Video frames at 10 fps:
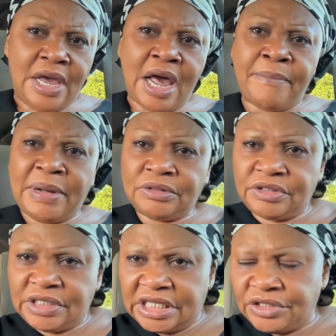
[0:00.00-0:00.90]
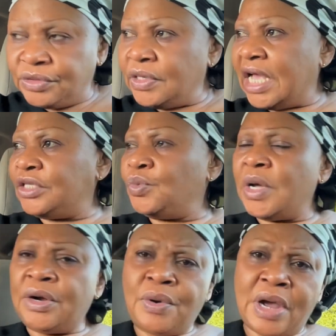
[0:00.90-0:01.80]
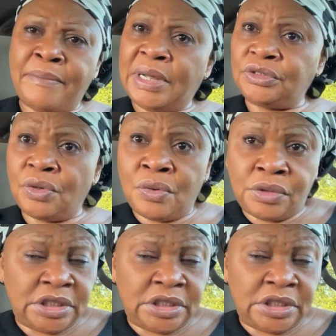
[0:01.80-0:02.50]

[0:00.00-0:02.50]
about this, you guys were wrong about all